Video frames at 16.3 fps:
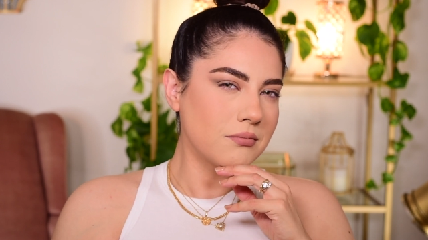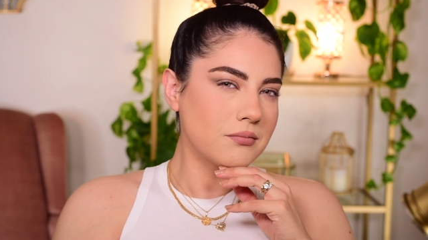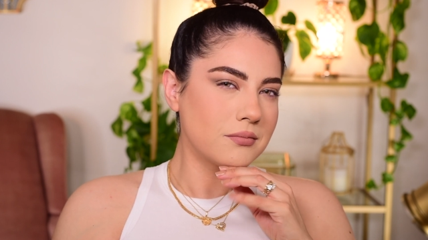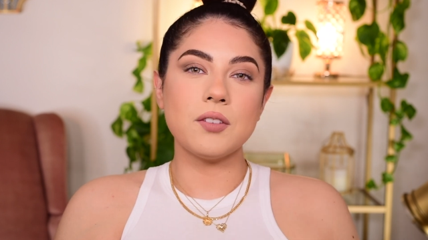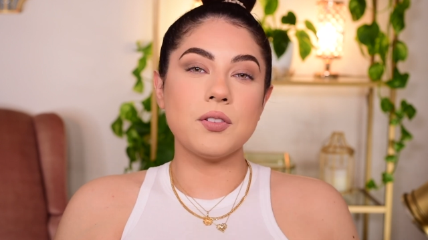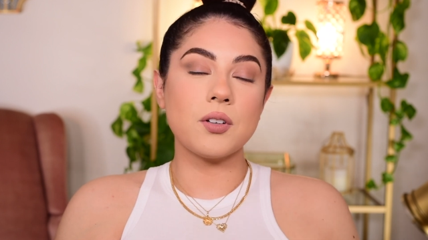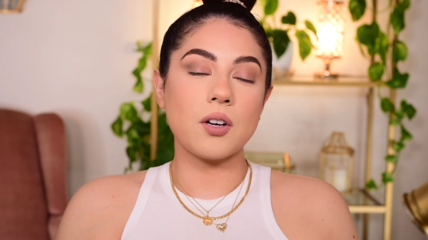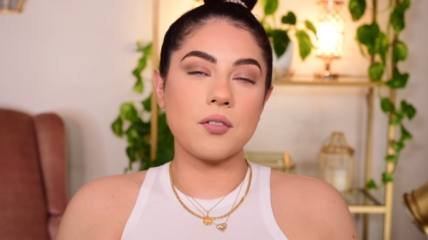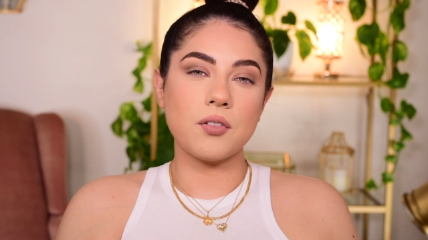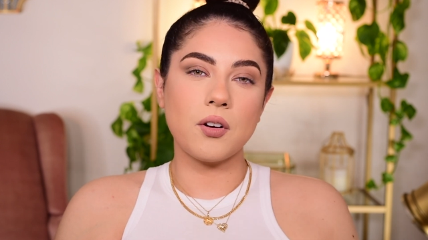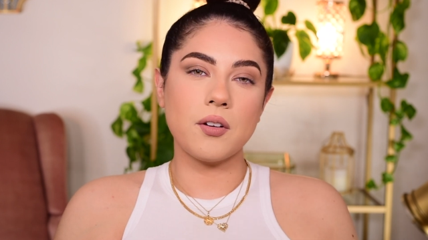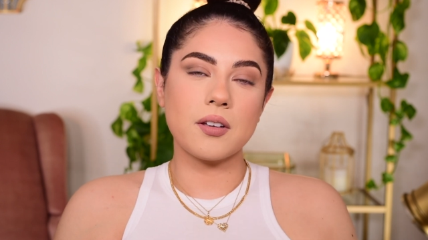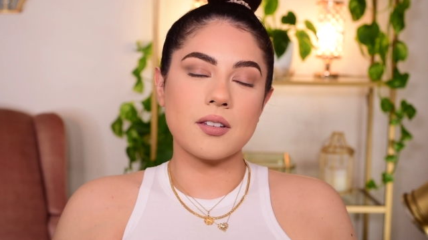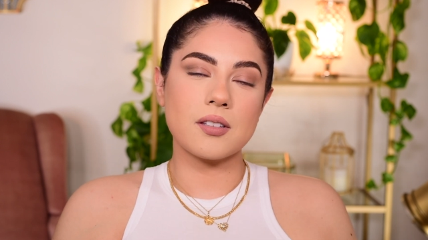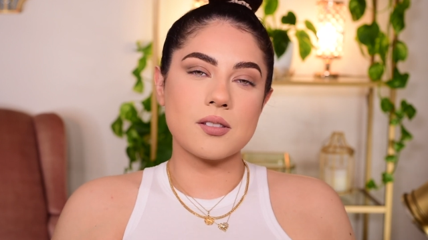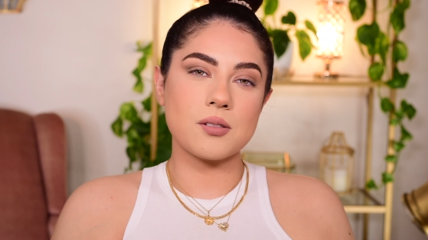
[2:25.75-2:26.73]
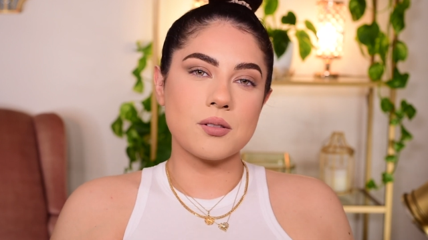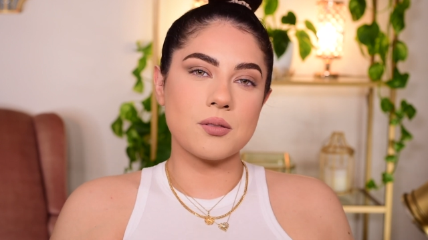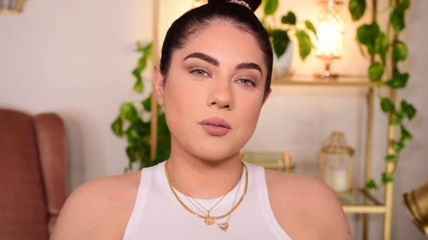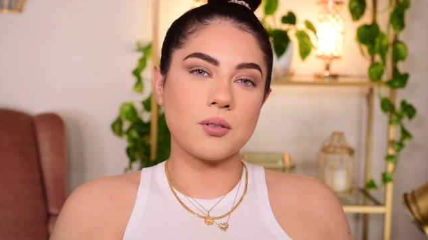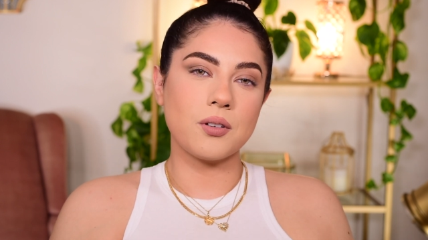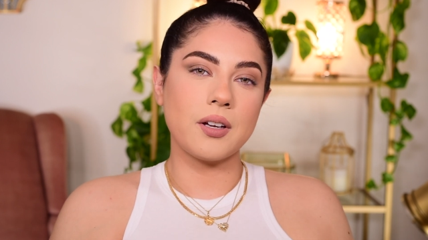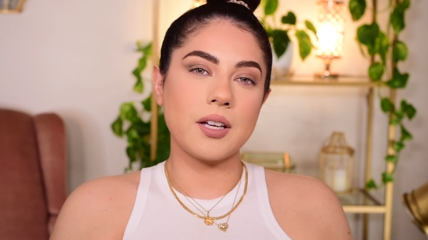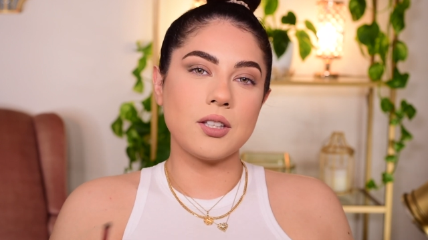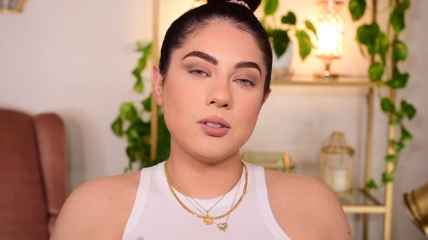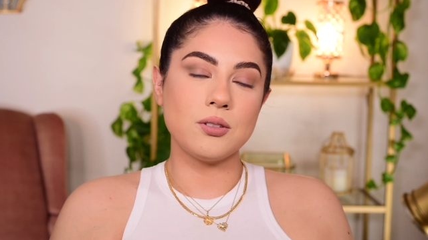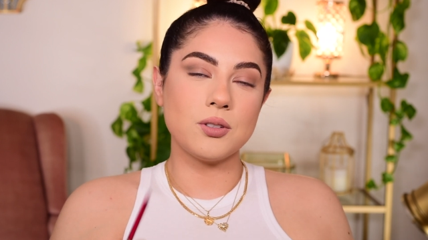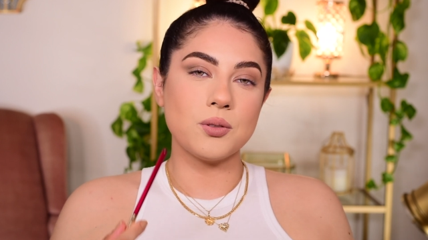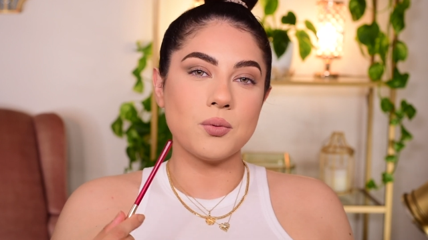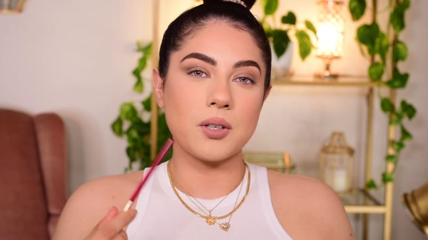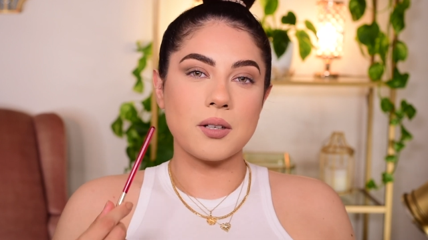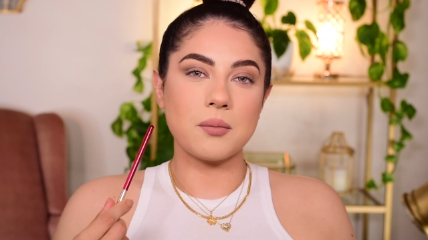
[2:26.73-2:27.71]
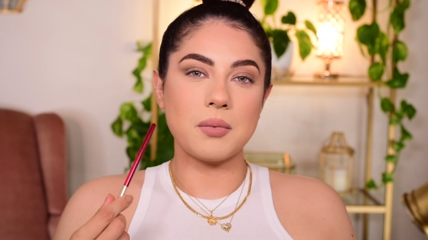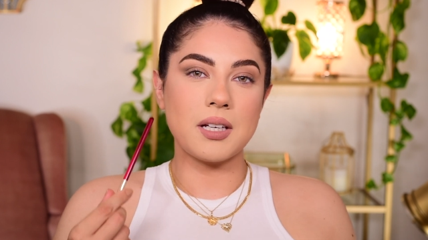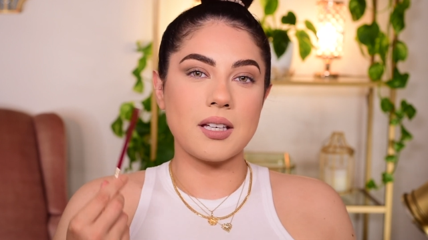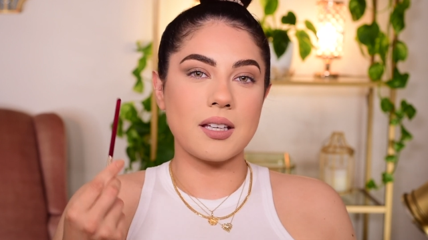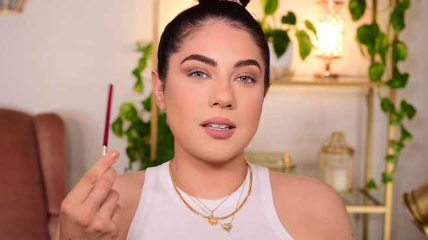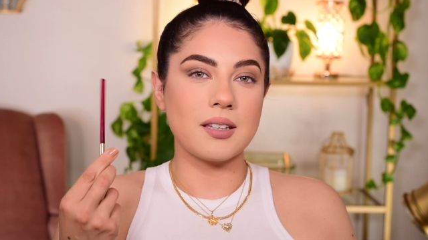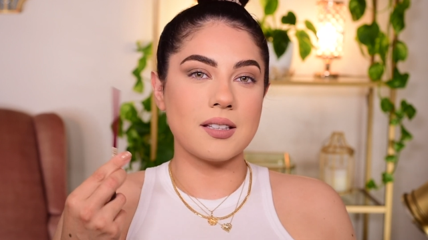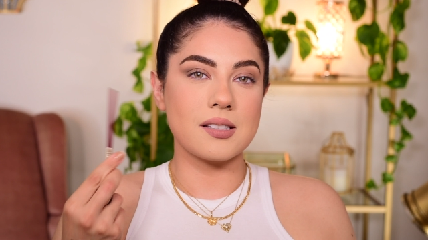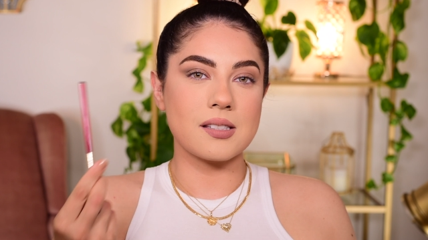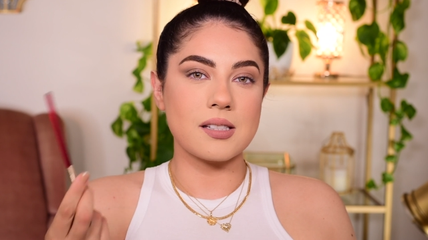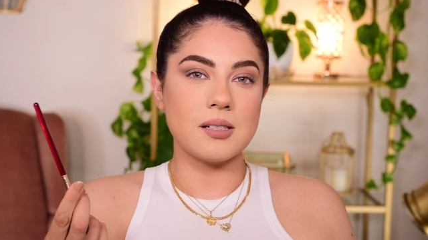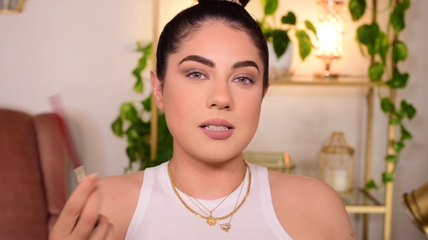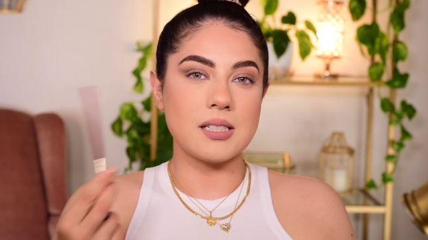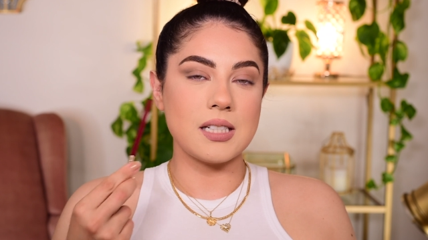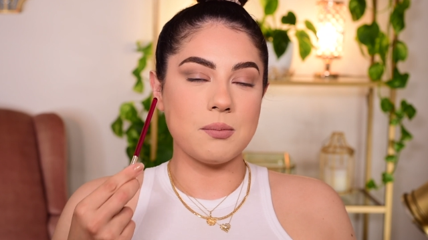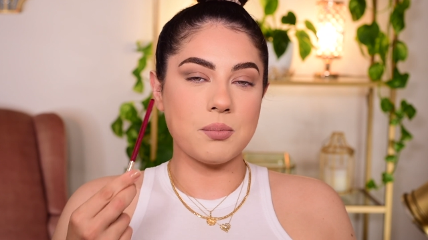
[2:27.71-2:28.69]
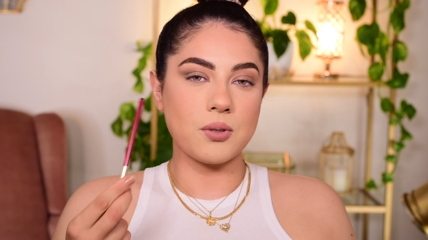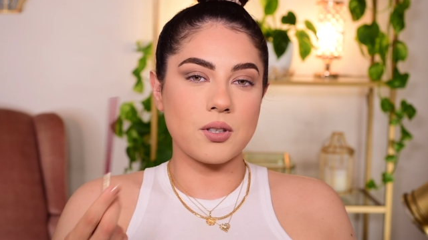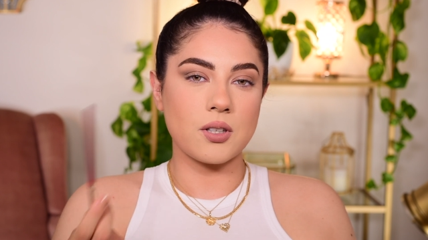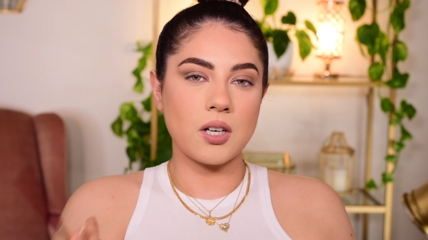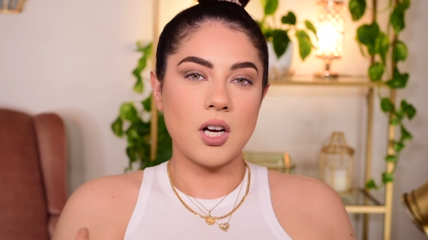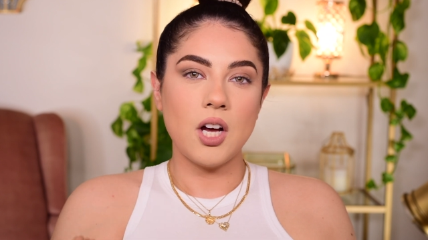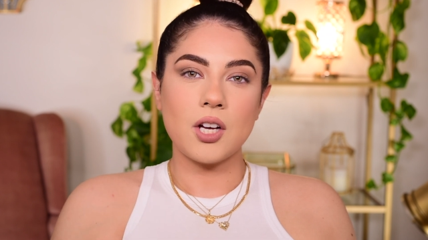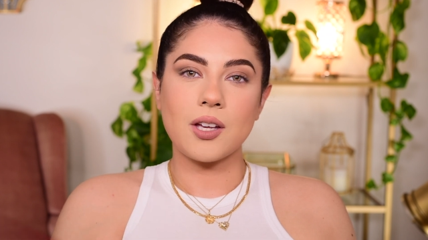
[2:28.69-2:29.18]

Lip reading: If you are following this tutorial and you do want to make this deeper,